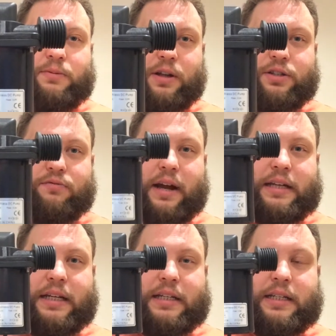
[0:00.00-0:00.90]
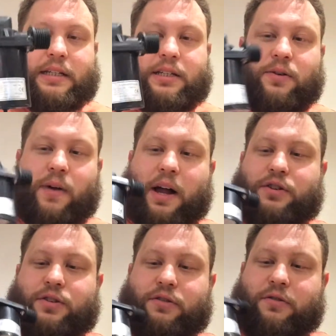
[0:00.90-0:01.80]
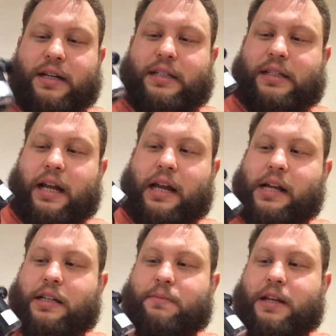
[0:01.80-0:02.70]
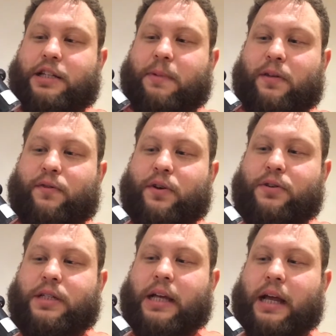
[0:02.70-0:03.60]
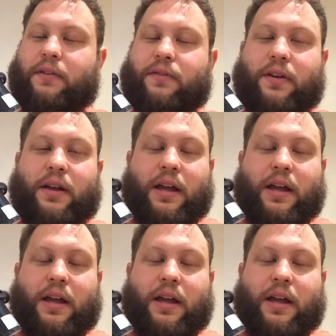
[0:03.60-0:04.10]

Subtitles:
one's rated to 100 degrees C. It's meant to be food safe,